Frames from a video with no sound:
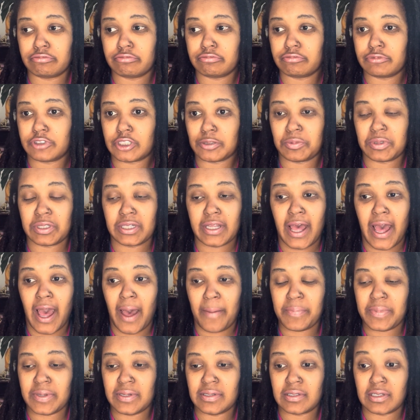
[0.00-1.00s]
something
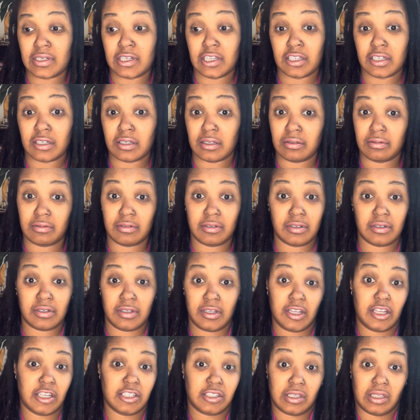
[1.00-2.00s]
happens and it
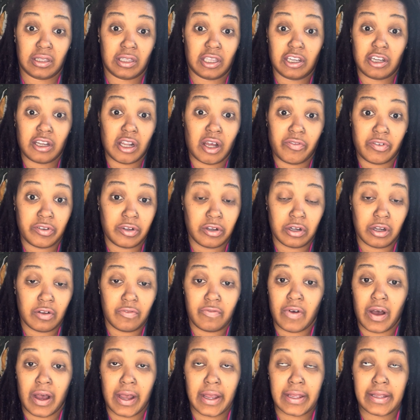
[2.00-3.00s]
gets deleted off of your
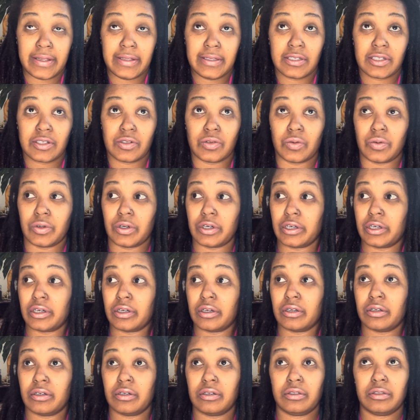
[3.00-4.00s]
device,
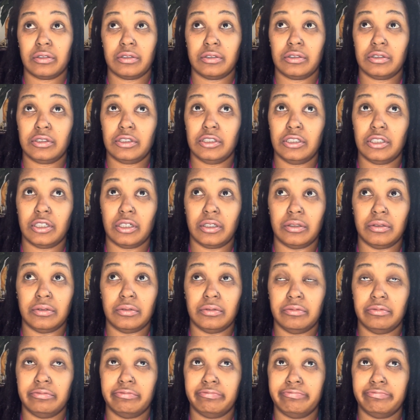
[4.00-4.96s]
or, you know,